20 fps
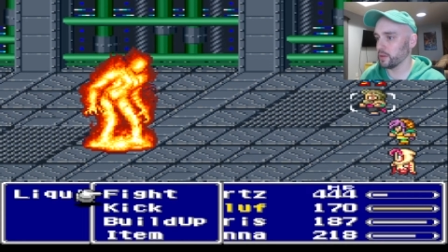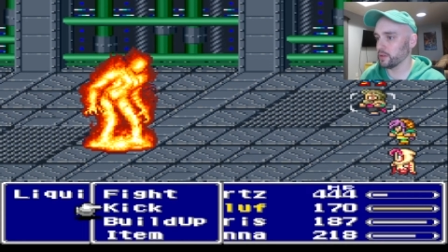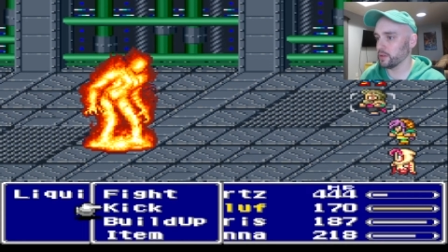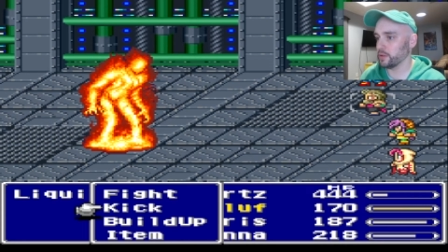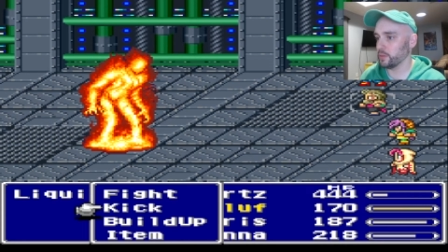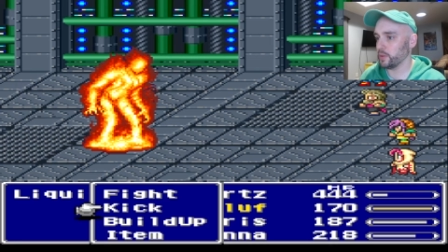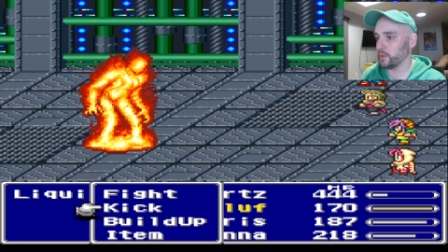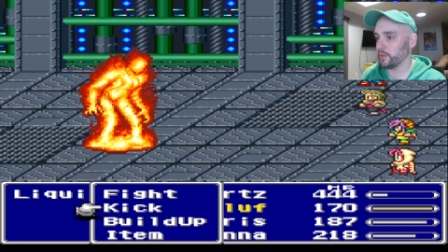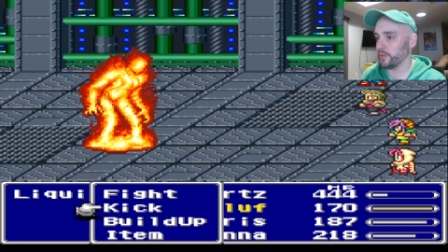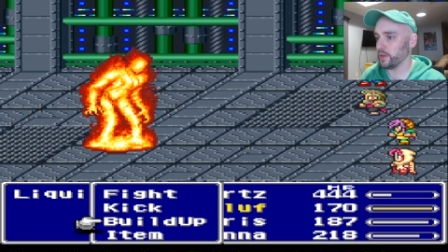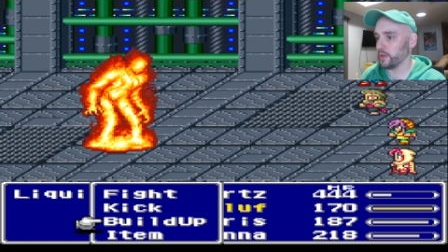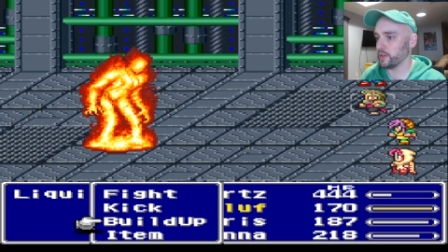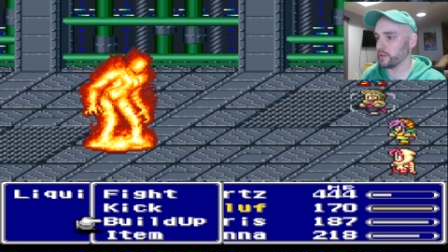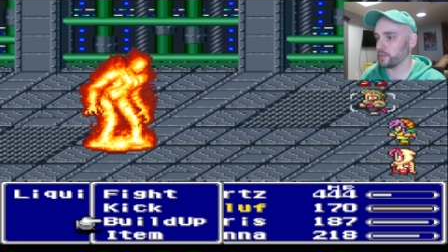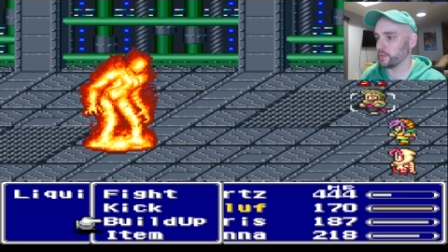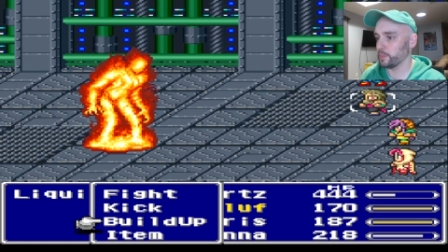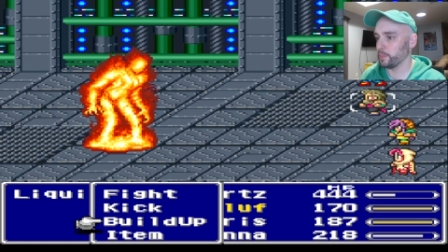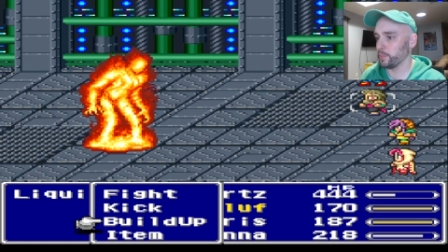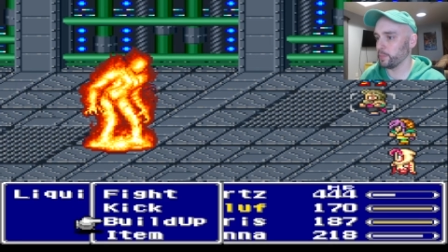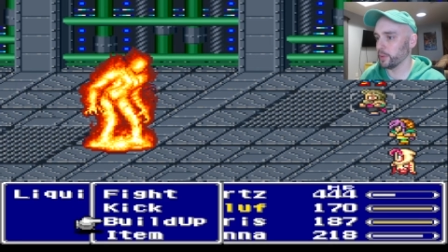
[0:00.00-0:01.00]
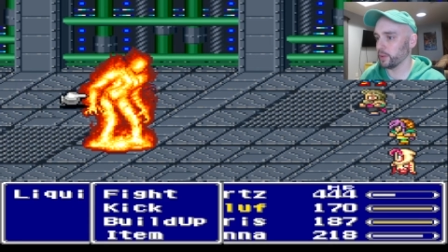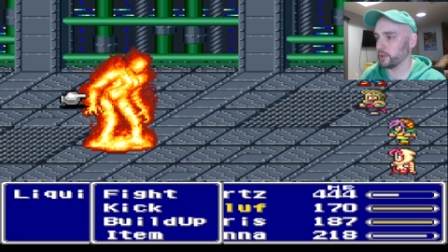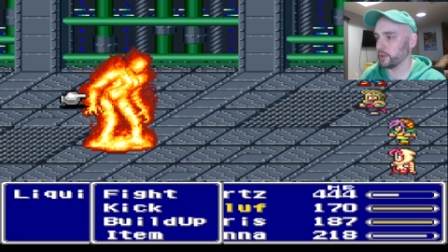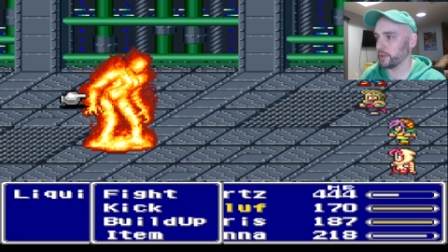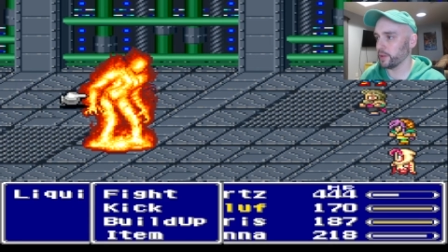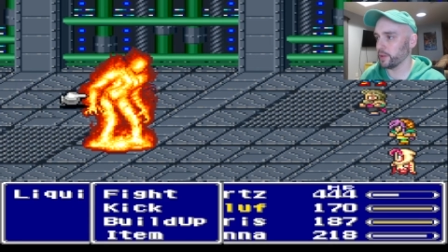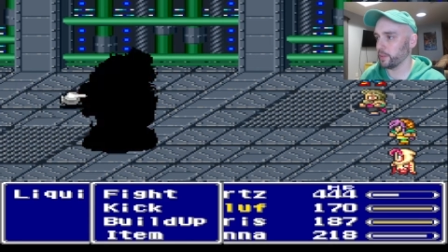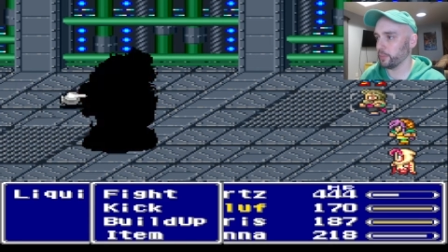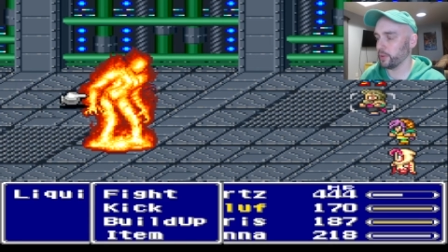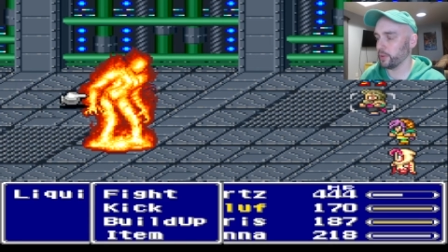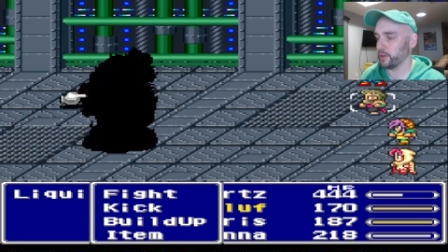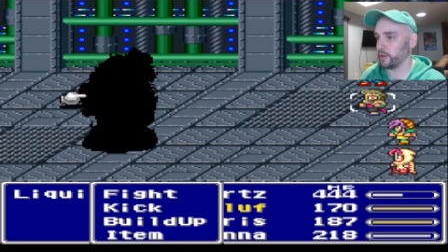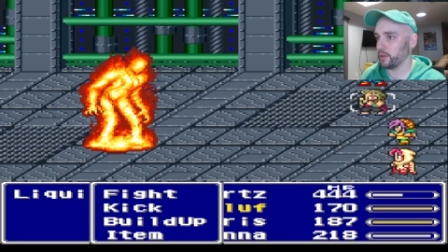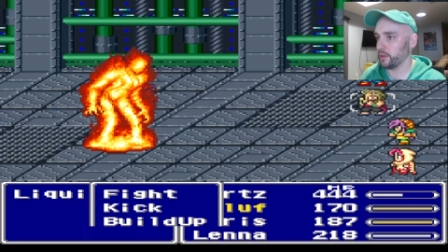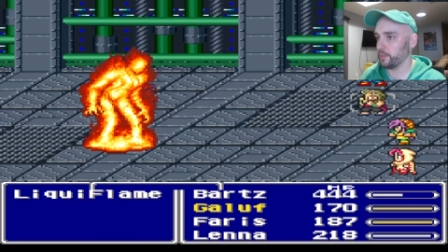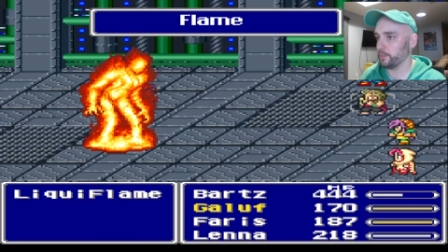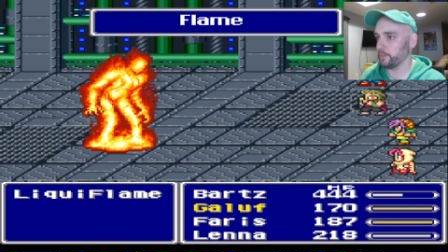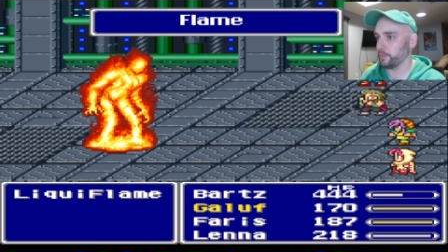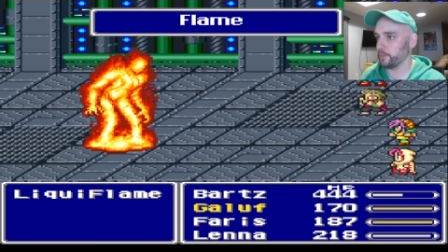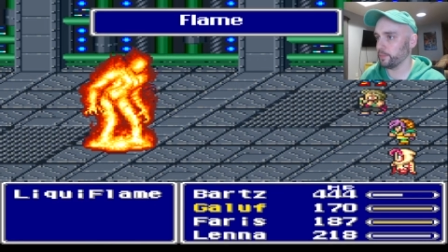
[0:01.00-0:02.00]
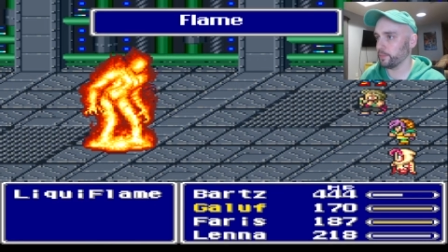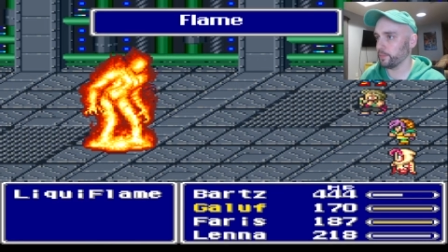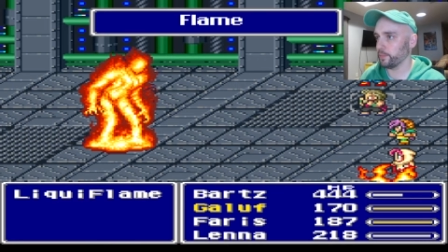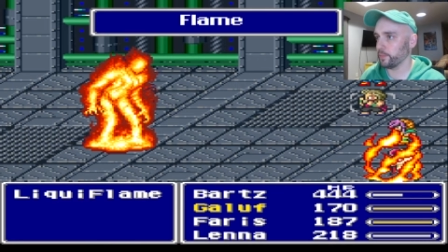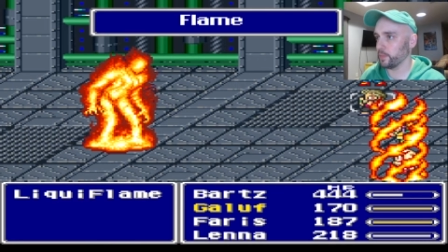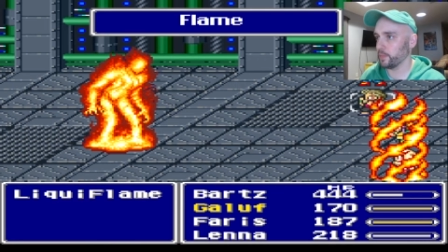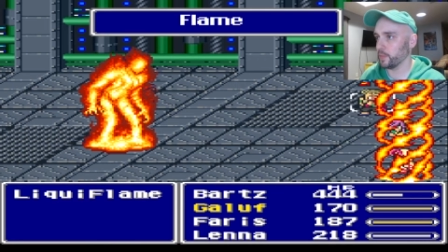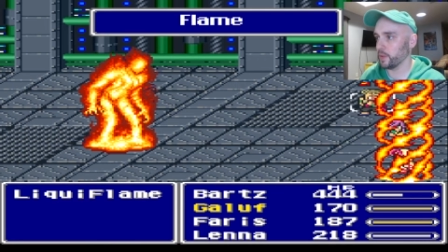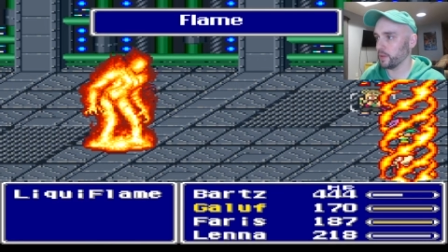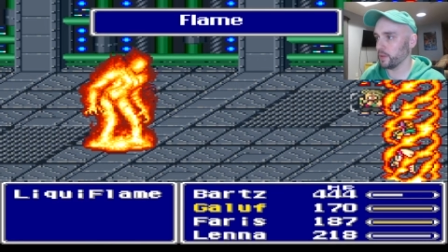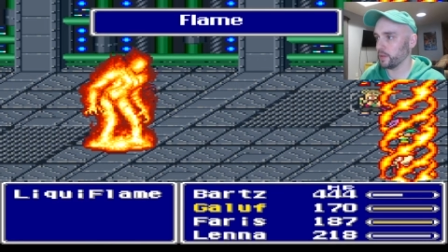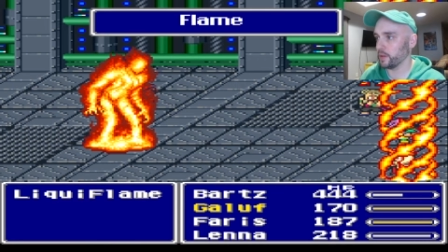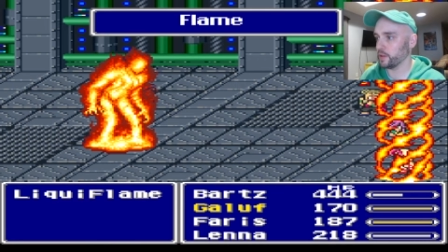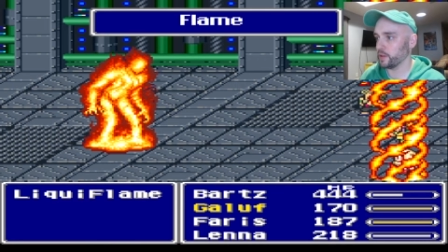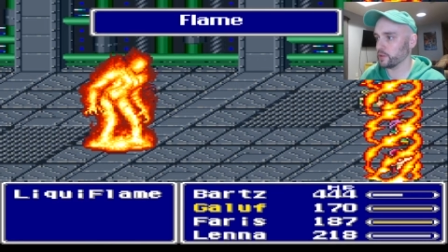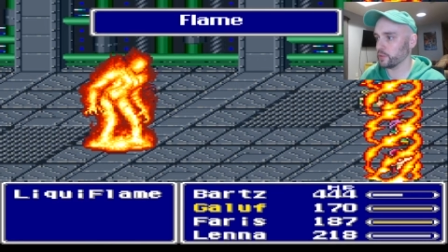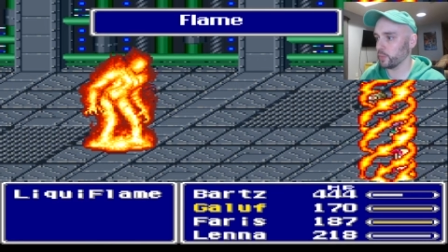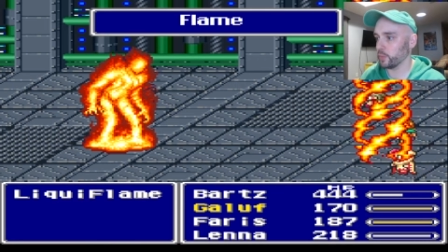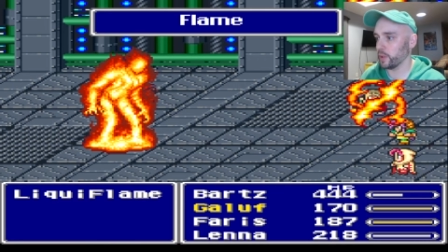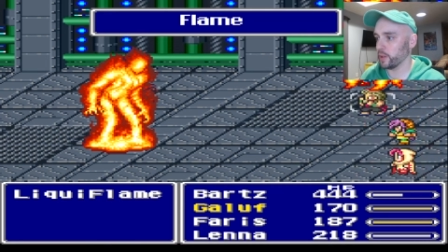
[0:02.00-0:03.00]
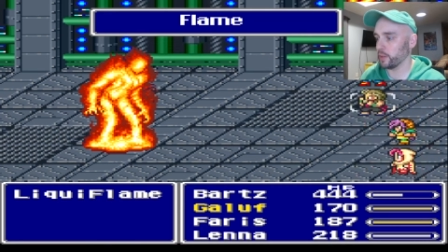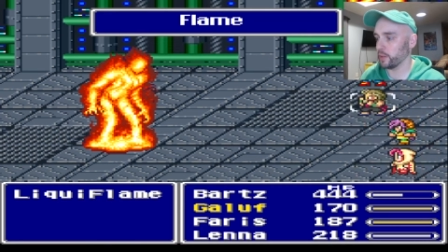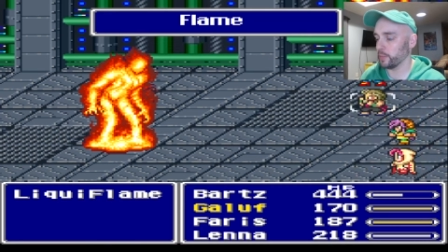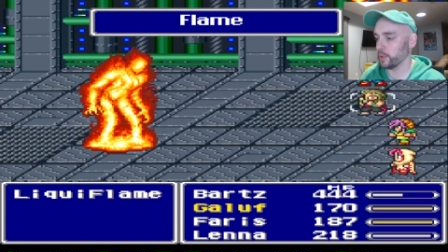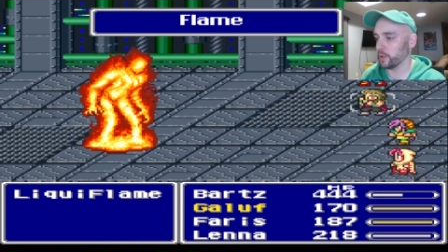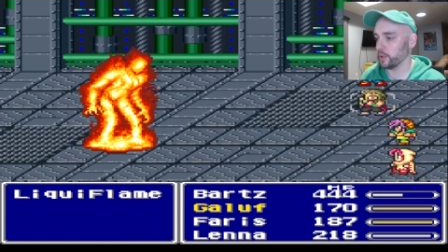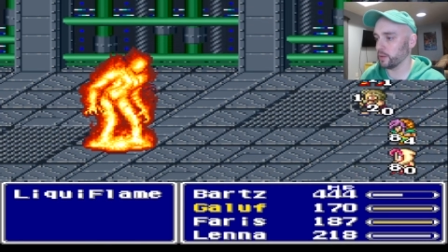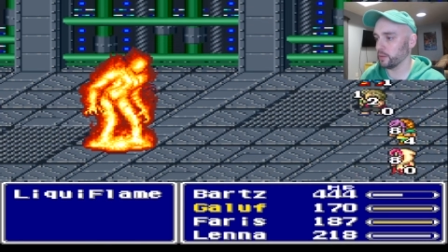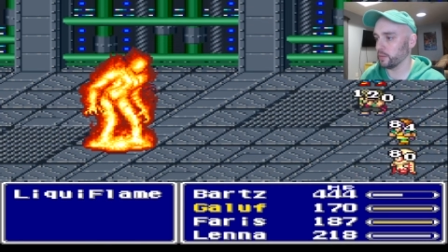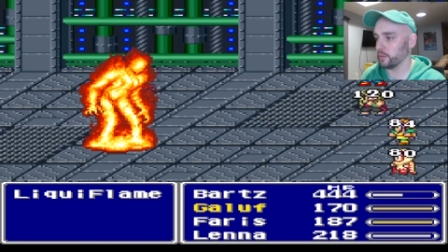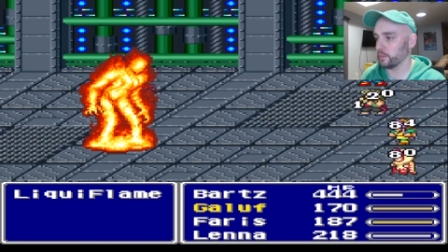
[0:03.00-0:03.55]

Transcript: What if I just build up with him and then just wait a minute?